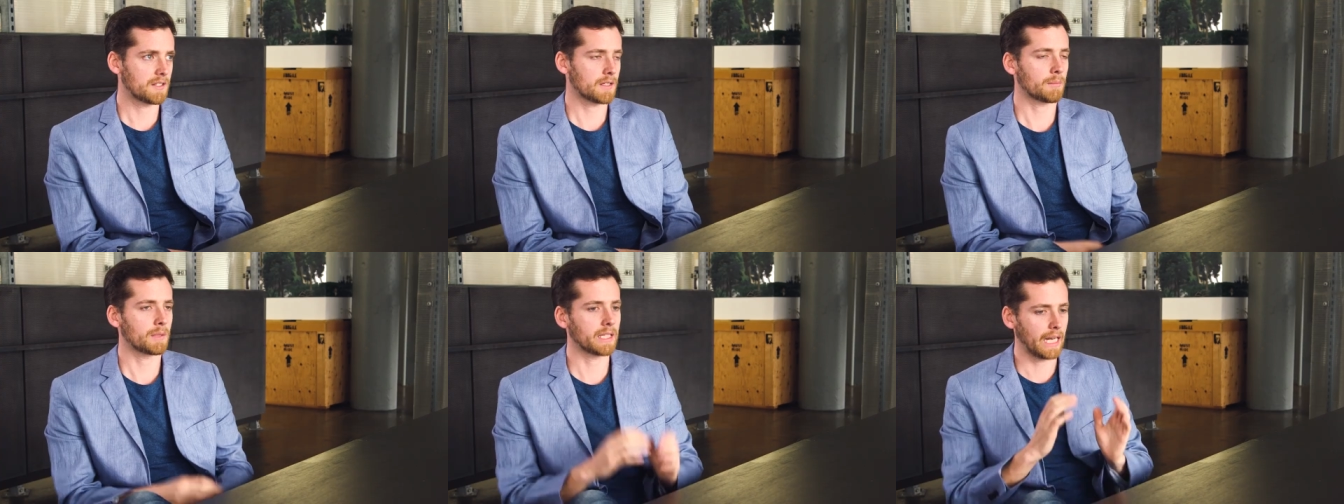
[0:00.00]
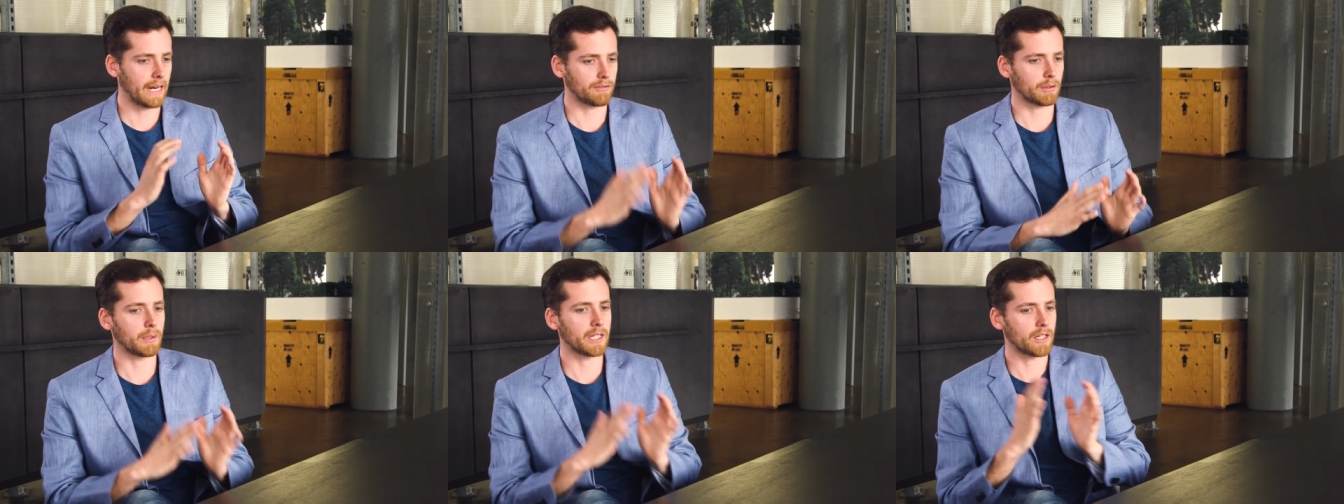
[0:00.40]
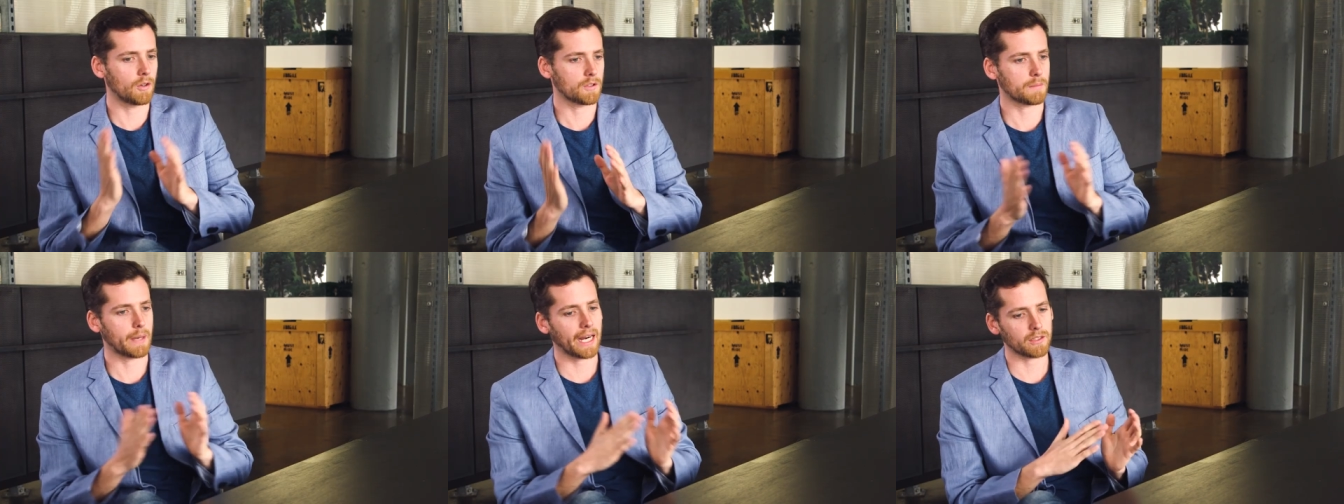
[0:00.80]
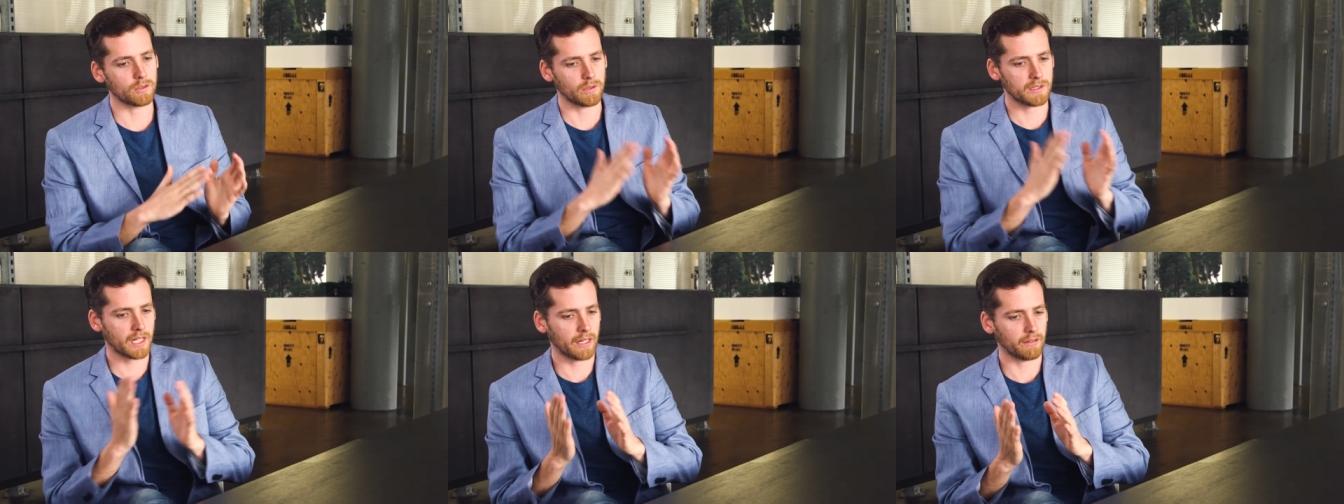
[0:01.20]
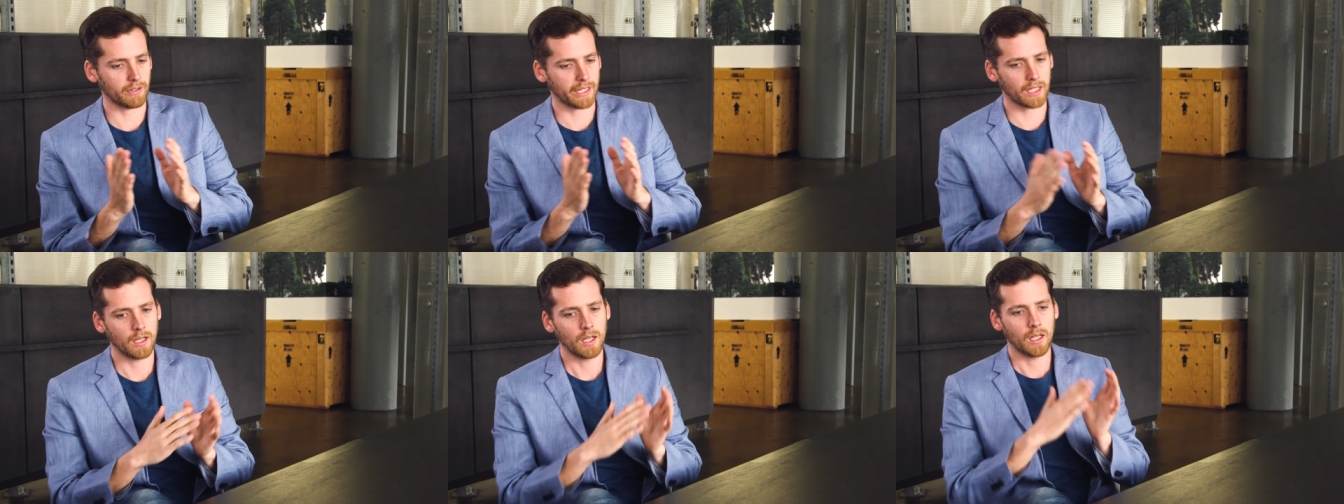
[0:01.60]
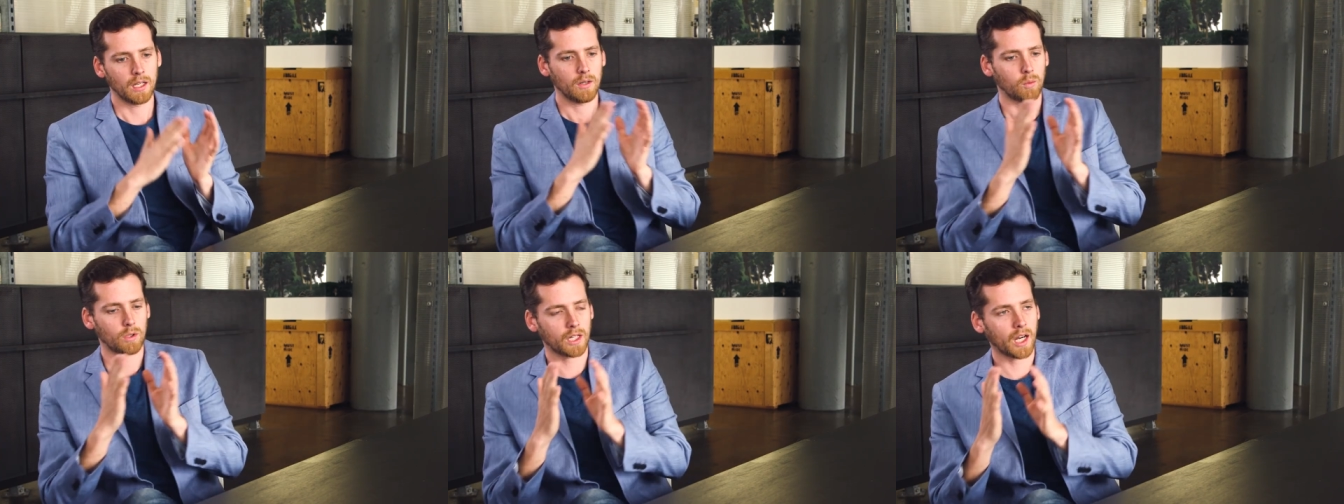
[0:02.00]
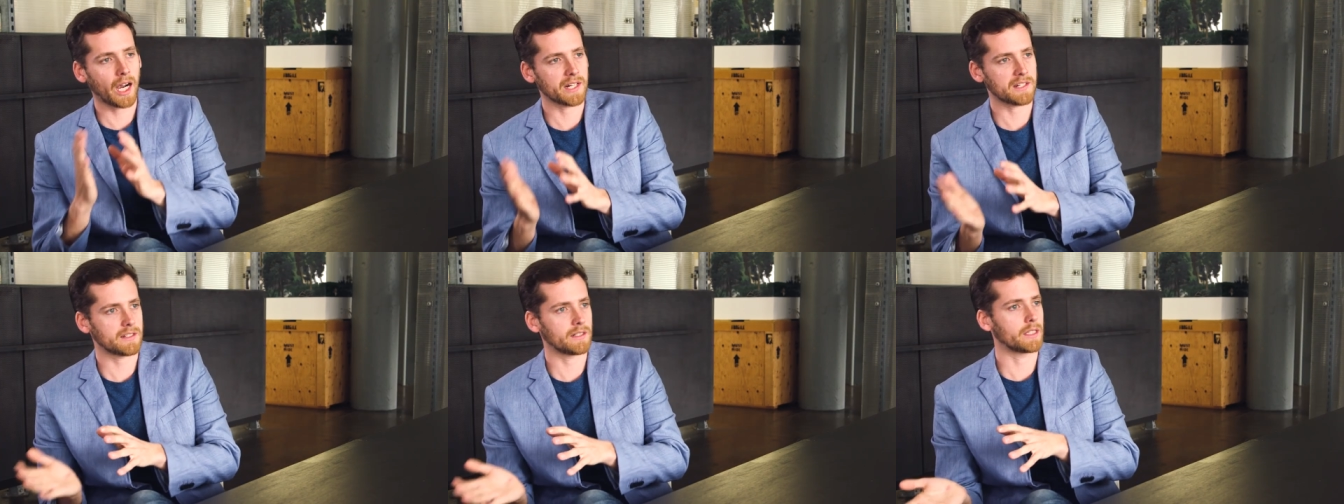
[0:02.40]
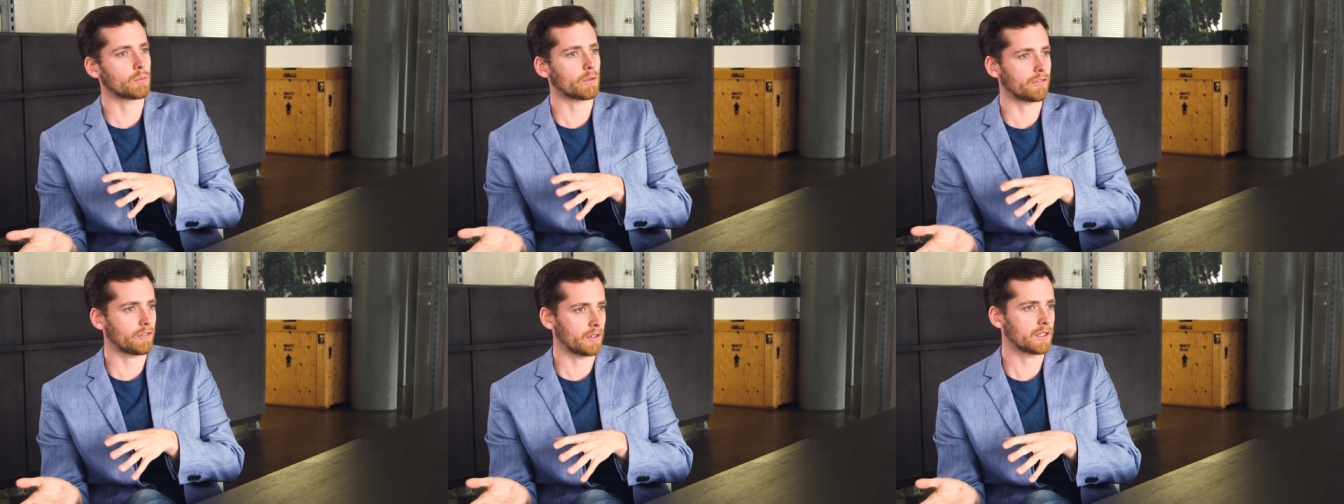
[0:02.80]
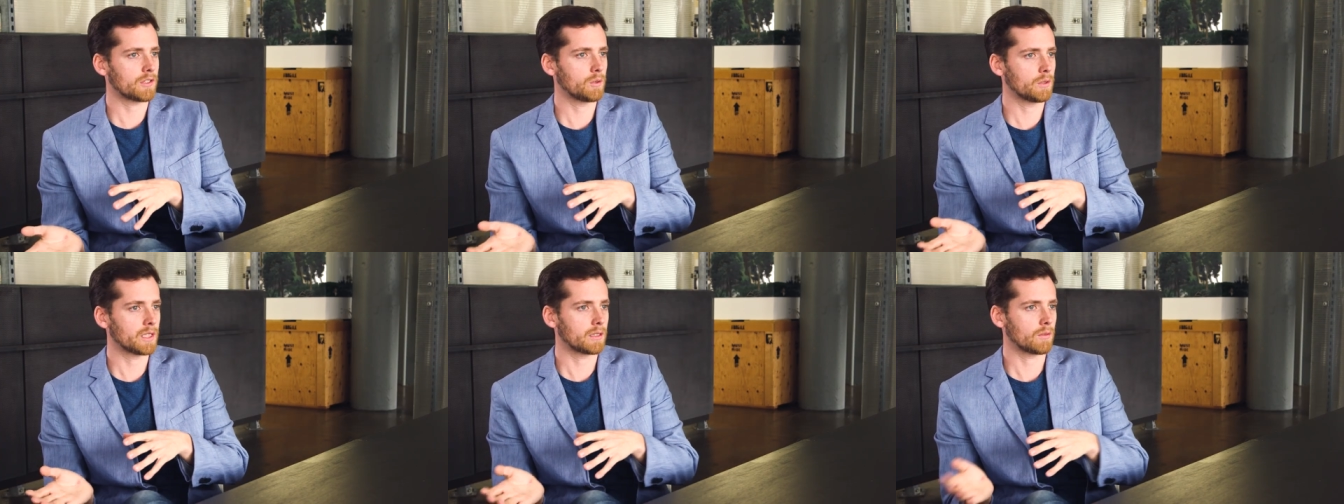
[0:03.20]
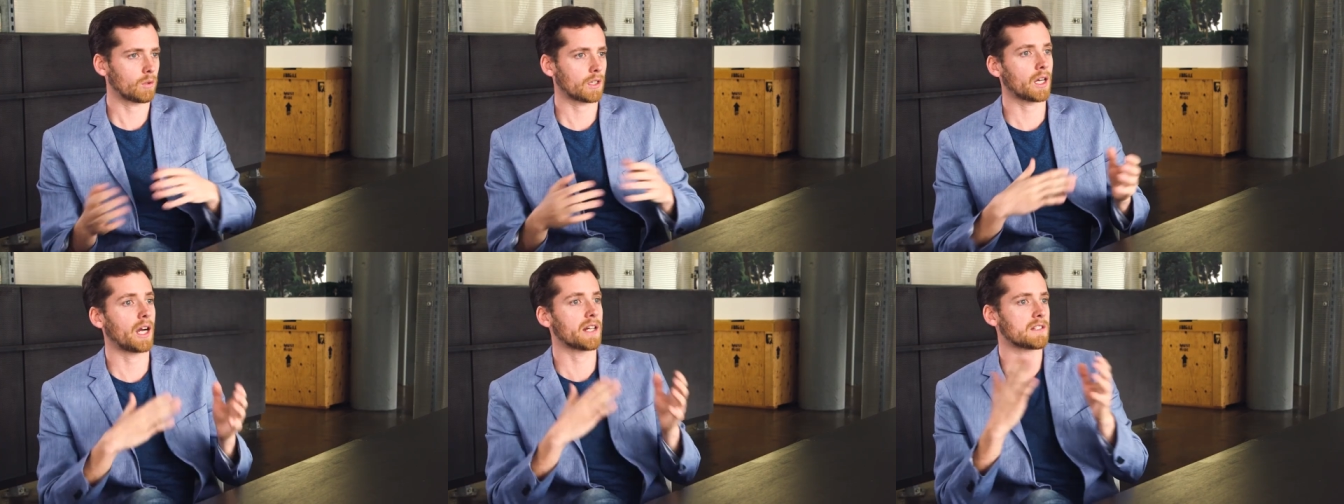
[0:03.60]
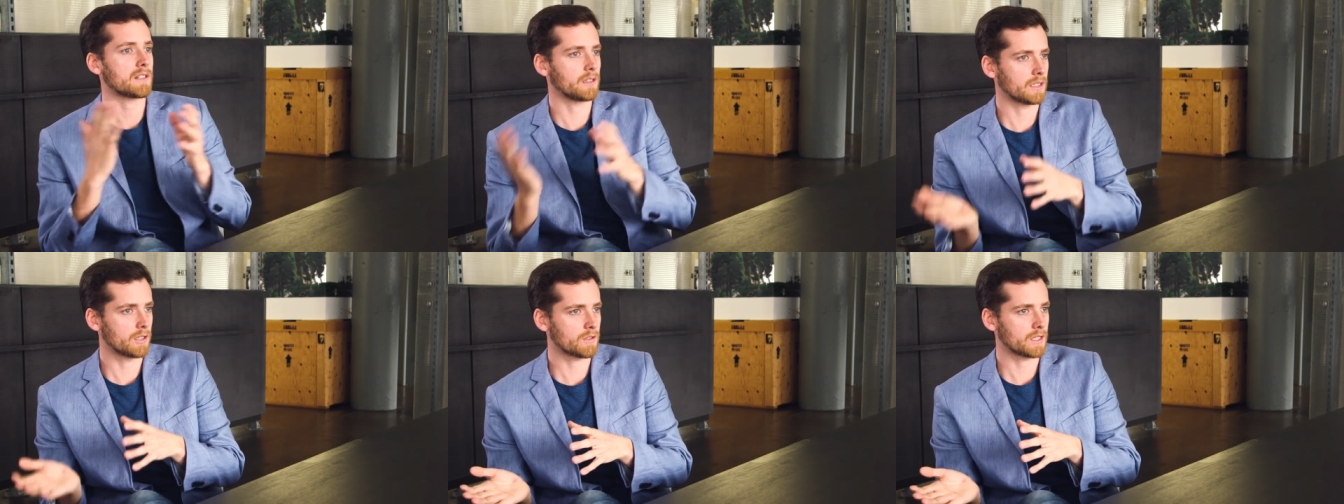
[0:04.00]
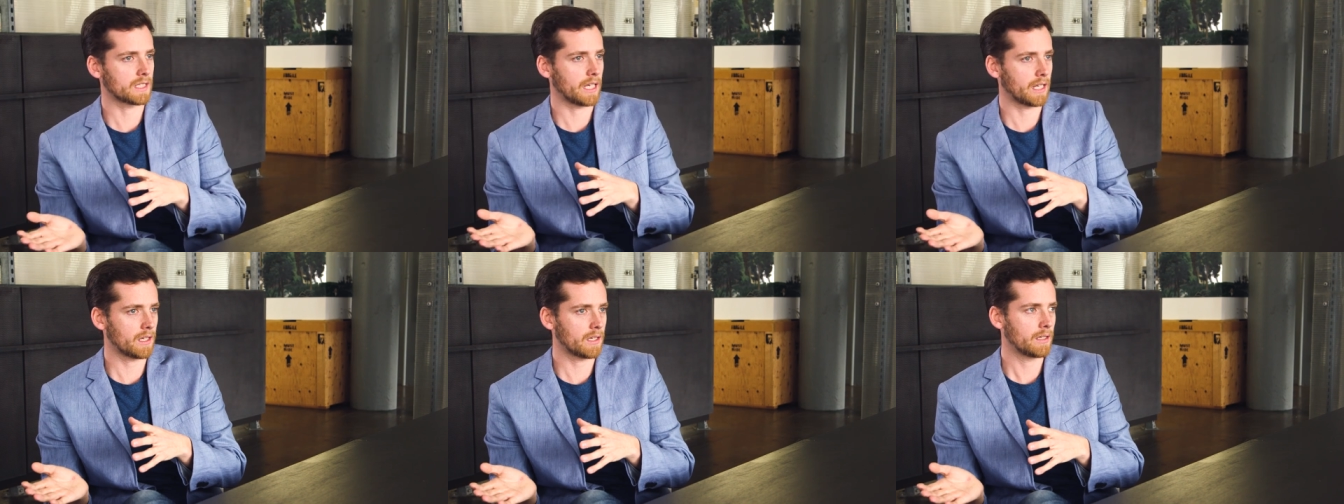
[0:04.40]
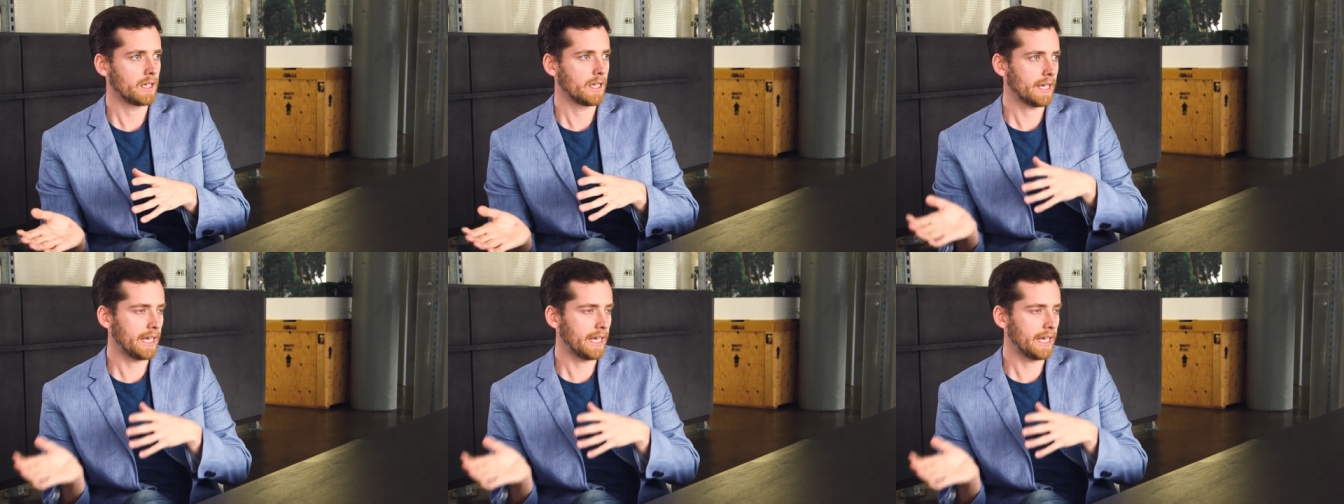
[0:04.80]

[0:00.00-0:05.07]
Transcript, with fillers: it's something that everybody goes back to. It's kind of like we're constantly referring to it, we're constantly using data,